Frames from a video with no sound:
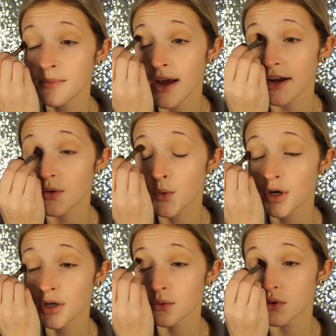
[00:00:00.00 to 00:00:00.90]
matter where
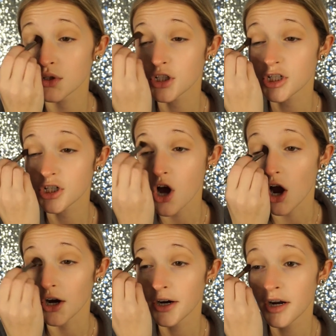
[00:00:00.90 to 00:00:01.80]
you
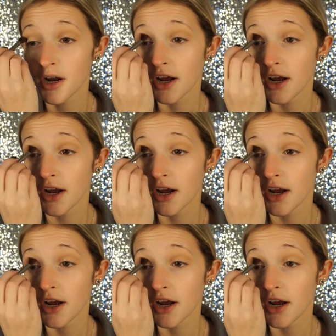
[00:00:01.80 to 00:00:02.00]
start.